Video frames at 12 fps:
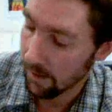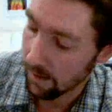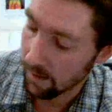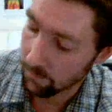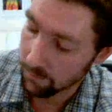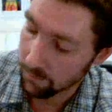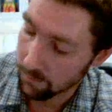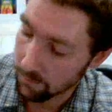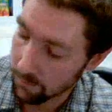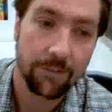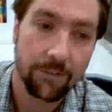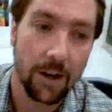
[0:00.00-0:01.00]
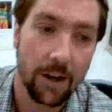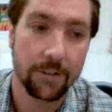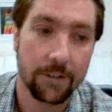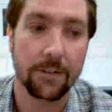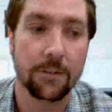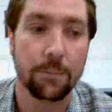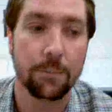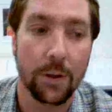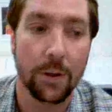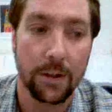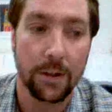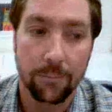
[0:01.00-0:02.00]
which can be found in this book
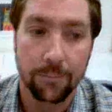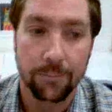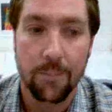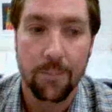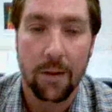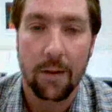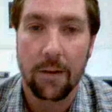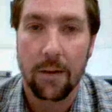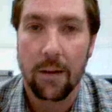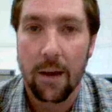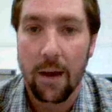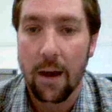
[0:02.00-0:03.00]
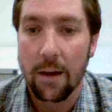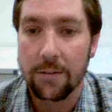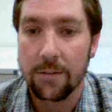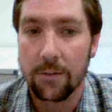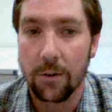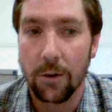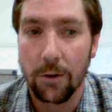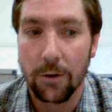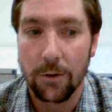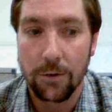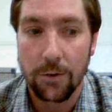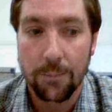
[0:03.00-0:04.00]
here.
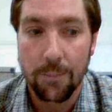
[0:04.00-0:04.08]
So